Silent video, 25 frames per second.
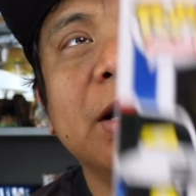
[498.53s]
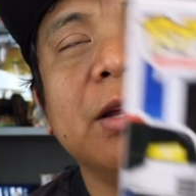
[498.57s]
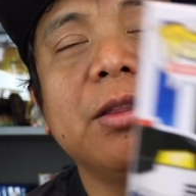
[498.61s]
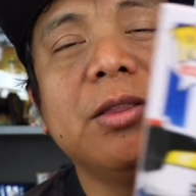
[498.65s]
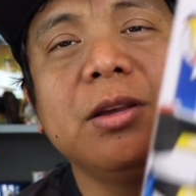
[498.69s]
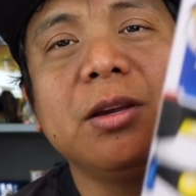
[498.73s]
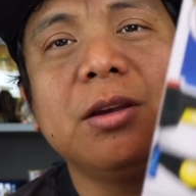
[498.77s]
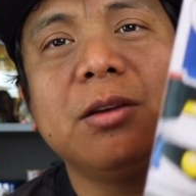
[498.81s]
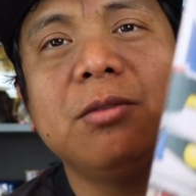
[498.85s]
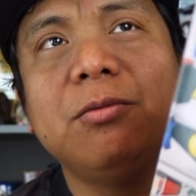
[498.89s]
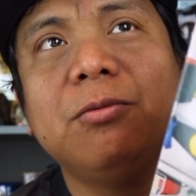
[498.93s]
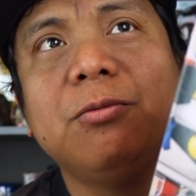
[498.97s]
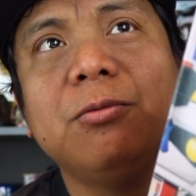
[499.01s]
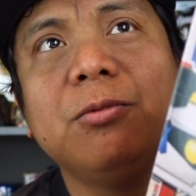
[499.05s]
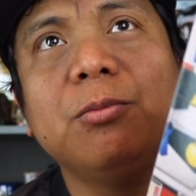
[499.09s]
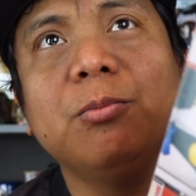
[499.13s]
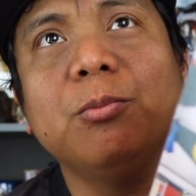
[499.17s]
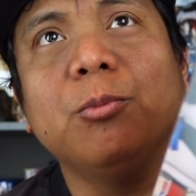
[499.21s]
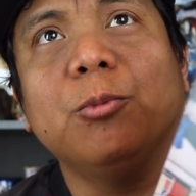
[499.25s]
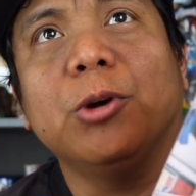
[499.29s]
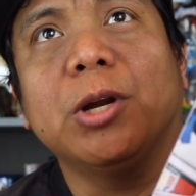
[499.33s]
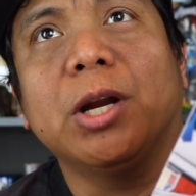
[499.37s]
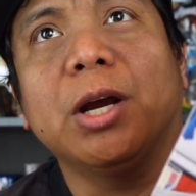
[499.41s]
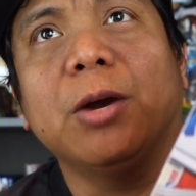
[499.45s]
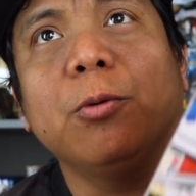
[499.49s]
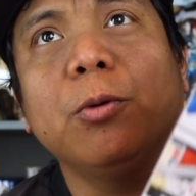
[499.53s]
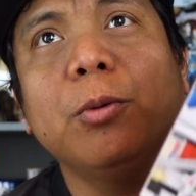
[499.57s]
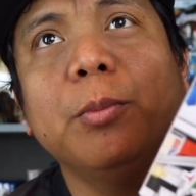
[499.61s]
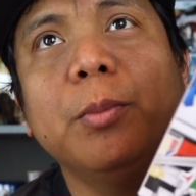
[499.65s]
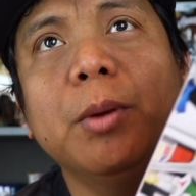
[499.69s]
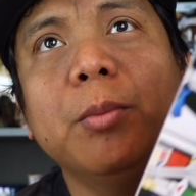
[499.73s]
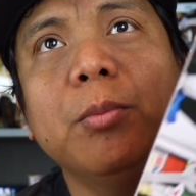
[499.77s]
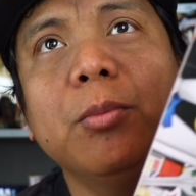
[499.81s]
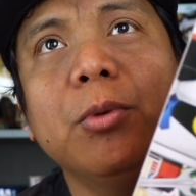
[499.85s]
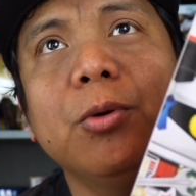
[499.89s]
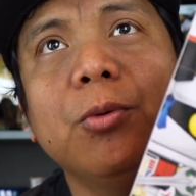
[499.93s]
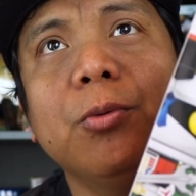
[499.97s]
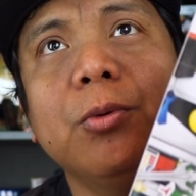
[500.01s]
I think from what I
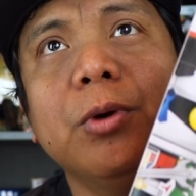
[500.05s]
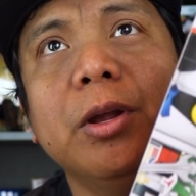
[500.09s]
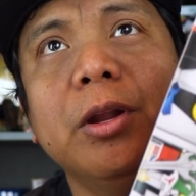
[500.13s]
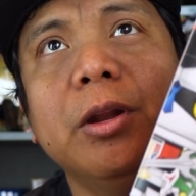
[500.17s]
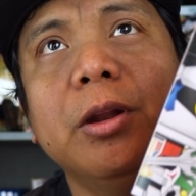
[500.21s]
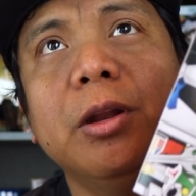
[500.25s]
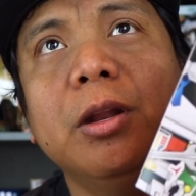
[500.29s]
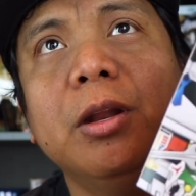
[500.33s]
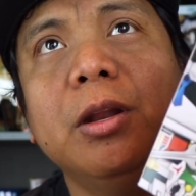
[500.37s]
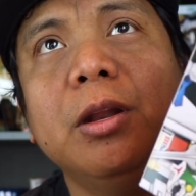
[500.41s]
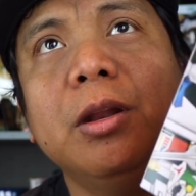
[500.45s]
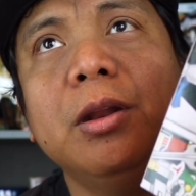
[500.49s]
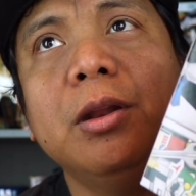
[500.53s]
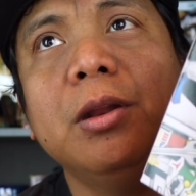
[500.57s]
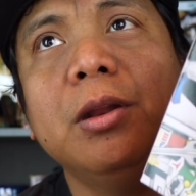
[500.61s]
remember when